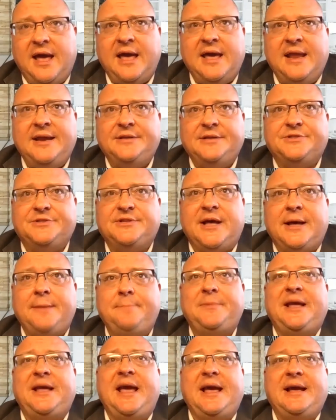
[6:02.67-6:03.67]
and in
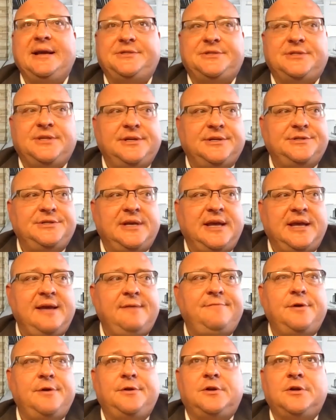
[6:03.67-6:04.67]
some cases,
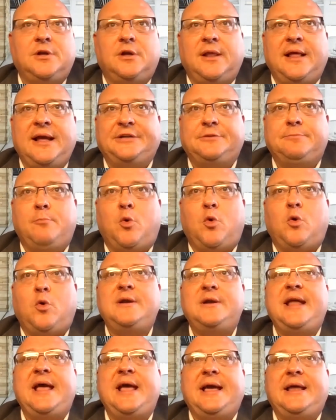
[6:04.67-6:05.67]
even collect more
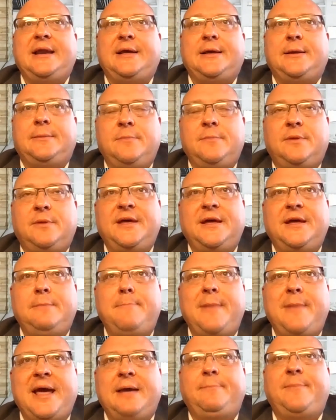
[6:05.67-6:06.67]
data than
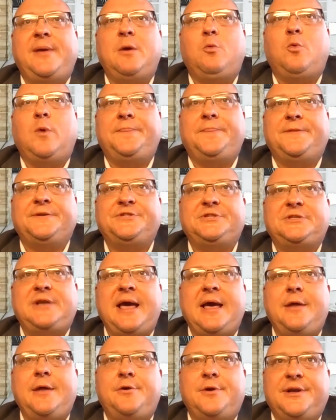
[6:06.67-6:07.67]
maybe what the
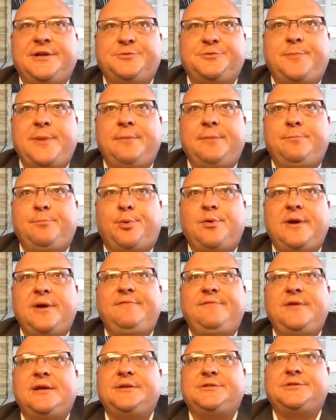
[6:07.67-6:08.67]
standard has been
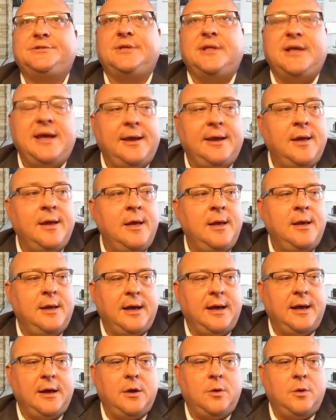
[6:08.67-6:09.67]
previously
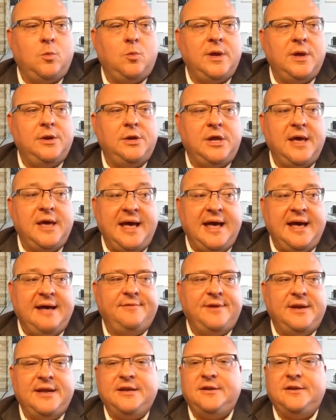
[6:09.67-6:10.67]
when you have
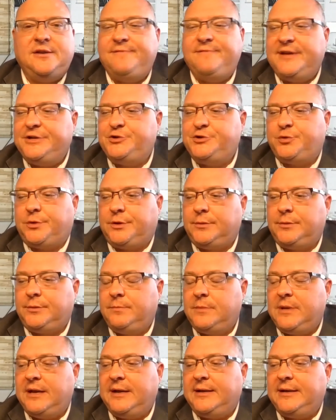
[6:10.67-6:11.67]
an individual
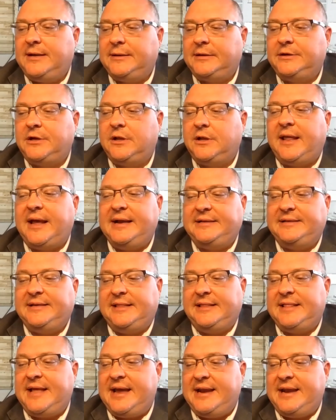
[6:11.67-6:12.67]

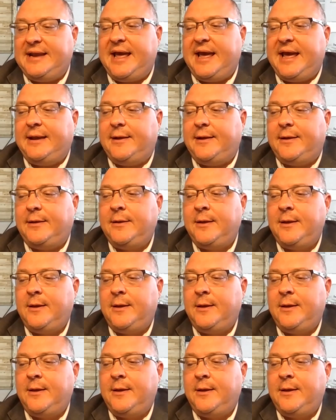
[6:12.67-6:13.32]
collecting that data.